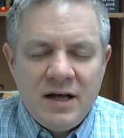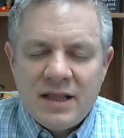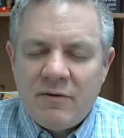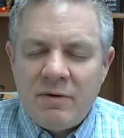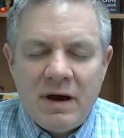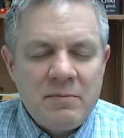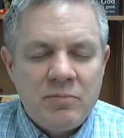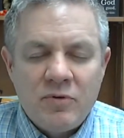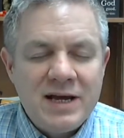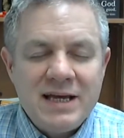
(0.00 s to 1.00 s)
that we might
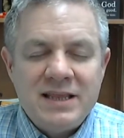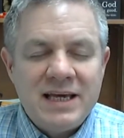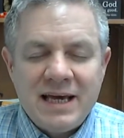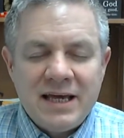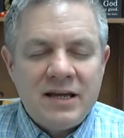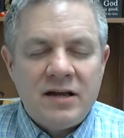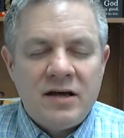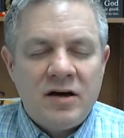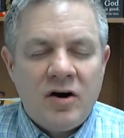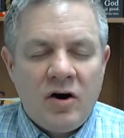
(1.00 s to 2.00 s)
breathe in
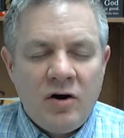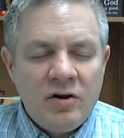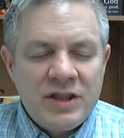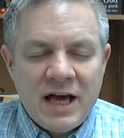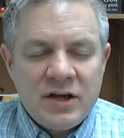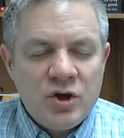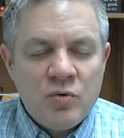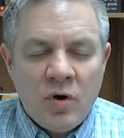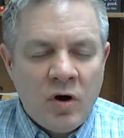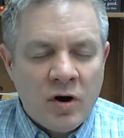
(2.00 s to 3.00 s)
all that
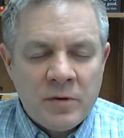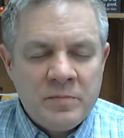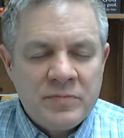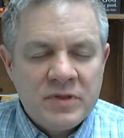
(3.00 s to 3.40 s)
you are,